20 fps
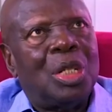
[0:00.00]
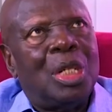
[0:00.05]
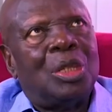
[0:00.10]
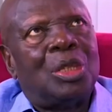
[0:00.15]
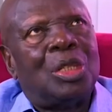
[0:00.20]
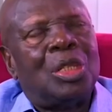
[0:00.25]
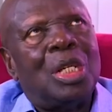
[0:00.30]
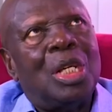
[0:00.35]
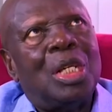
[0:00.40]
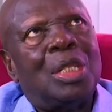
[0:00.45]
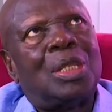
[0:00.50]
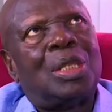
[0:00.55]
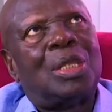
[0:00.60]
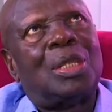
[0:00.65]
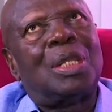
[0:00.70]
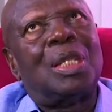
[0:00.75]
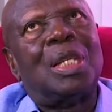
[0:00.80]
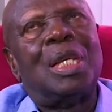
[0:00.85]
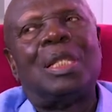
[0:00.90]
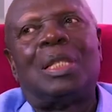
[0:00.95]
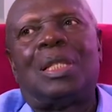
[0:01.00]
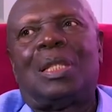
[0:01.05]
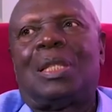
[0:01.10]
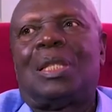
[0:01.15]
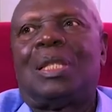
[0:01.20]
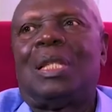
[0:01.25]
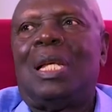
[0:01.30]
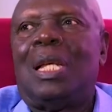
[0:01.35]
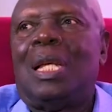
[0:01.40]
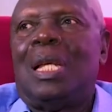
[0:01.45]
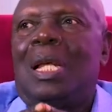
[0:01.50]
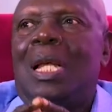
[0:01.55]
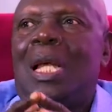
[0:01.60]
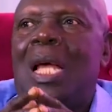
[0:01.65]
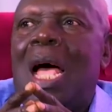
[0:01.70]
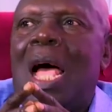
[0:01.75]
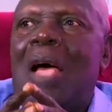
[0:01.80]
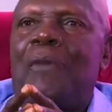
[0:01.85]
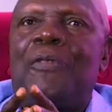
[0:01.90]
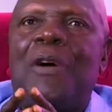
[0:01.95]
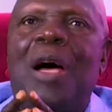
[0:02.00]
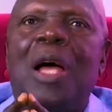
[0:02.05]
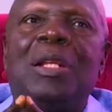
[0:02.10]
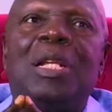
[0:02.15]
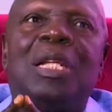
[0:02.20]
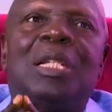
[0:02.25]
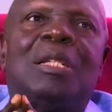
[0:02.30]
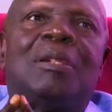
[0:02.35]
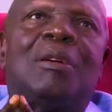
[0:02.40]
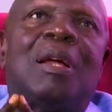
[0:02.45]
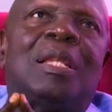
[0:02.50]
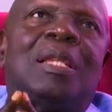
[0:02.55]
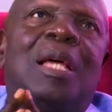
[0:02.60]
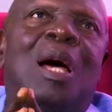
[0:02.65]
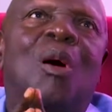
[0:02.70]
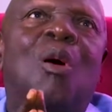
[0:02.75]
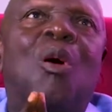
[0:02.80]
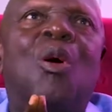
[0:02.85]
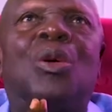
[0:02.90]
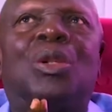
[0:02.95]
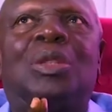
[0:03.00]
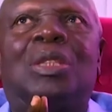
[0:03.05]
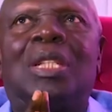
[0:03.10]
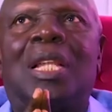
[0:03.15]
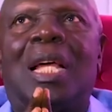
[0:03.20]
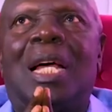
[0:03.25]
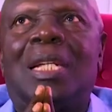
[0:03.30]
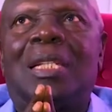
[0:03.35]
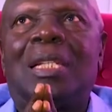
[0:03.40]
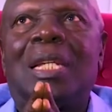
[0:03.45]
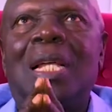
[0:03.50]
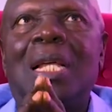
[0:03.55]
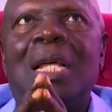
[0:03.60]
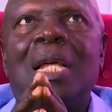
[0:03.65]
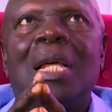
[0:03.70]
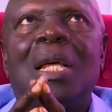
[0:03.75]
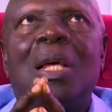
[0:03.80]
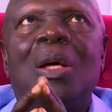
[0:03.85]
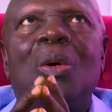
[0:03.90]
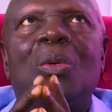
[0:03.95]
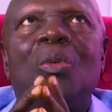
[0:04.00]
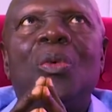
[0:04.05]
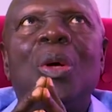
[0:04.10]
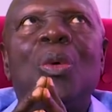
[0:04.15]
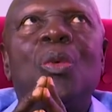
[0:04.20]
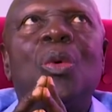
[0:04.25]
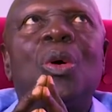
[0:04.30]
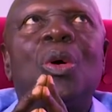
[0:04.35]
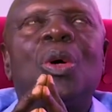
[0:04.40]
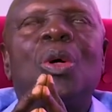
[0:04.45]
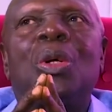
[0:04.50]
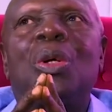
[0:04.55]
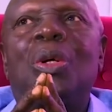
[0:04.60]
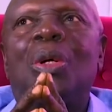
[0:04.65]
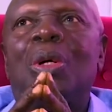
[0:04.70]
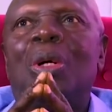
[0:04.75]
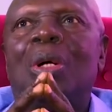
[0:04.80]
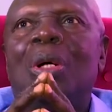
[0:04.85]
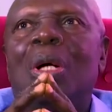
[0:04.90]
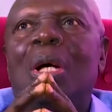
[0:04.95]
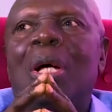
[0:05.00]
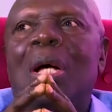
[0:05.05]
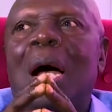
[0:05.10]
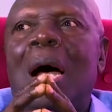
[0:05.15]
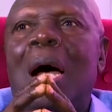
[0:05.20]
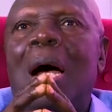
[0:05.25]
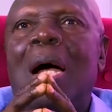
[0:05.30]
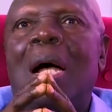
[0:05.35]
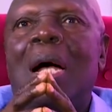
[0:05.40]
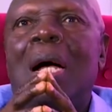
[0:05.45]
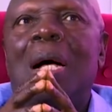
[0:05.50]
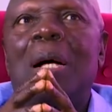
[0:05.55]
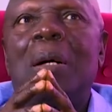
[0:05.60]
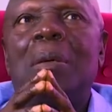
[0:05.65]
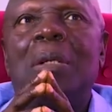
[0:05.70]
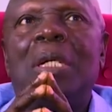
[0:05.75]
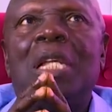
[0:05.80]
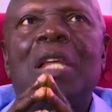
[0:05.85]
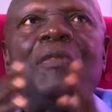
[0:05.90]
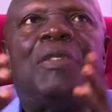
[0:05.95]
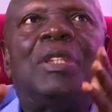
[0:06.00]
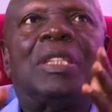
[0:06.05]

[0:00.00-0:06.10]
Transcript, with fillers: it, it's, it's, I found it rather odd that we will uh, give